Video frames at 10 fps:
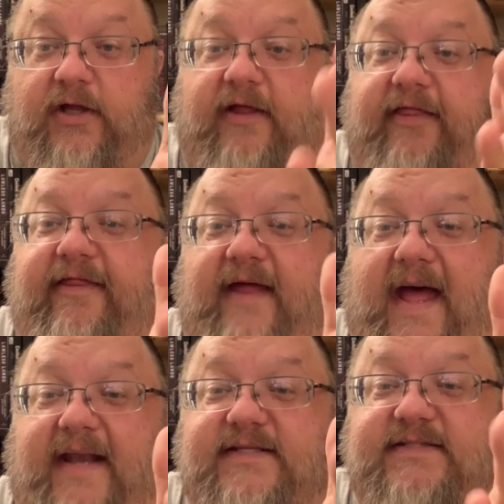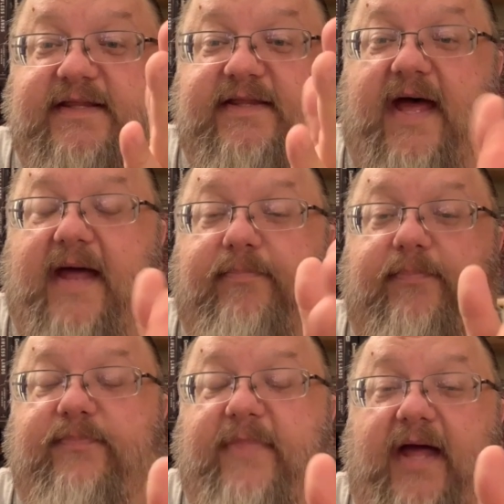That
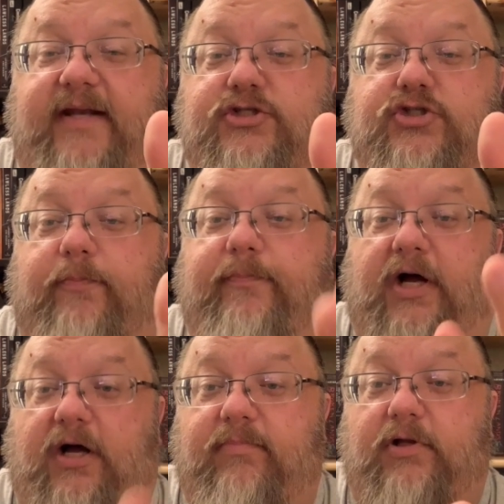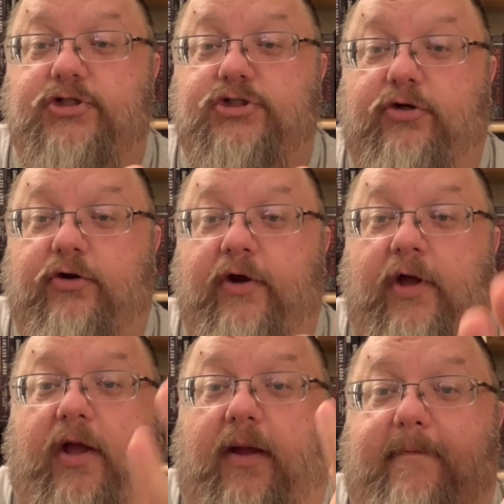is your publisher
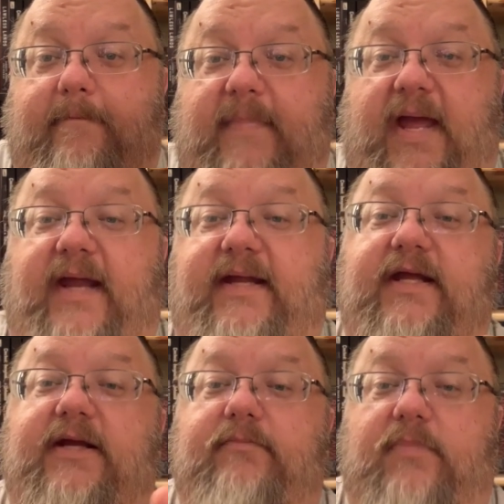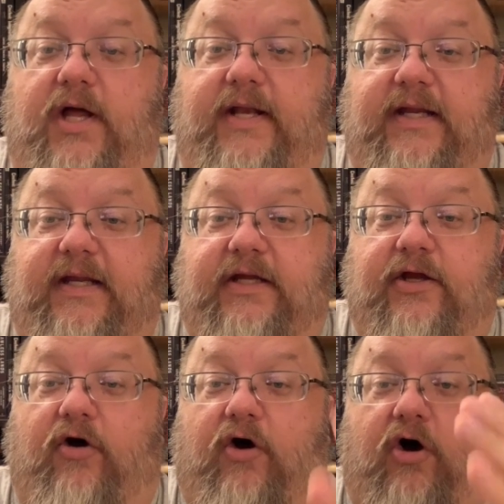making money
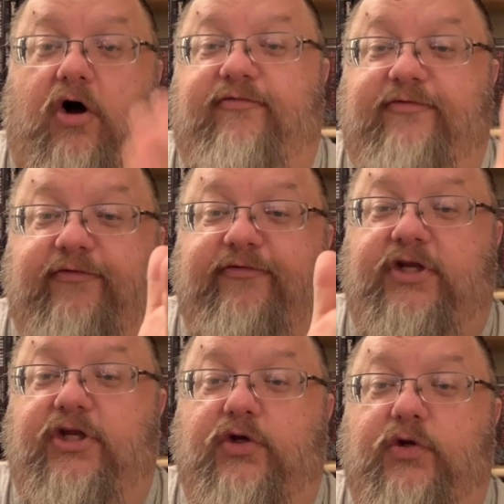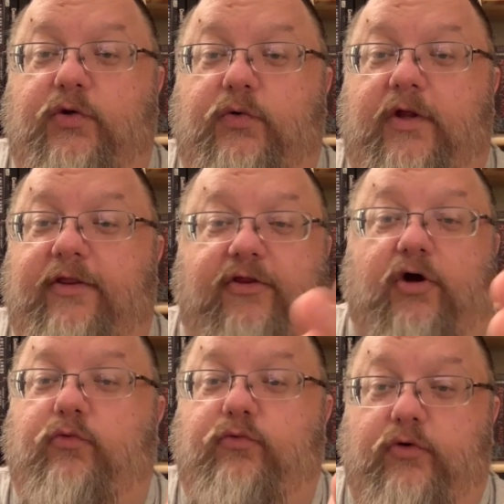off of you
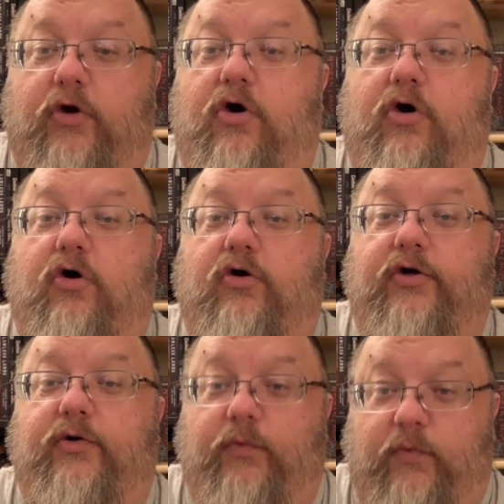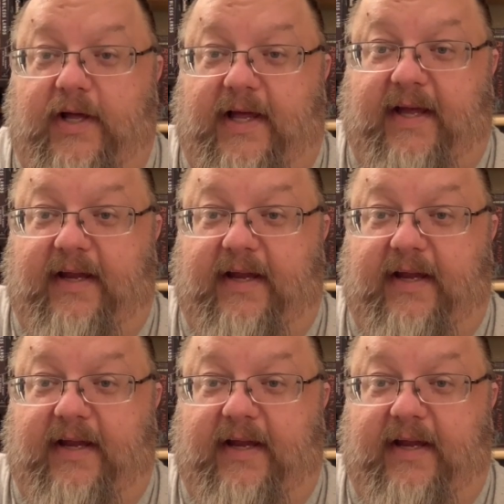the wrong way.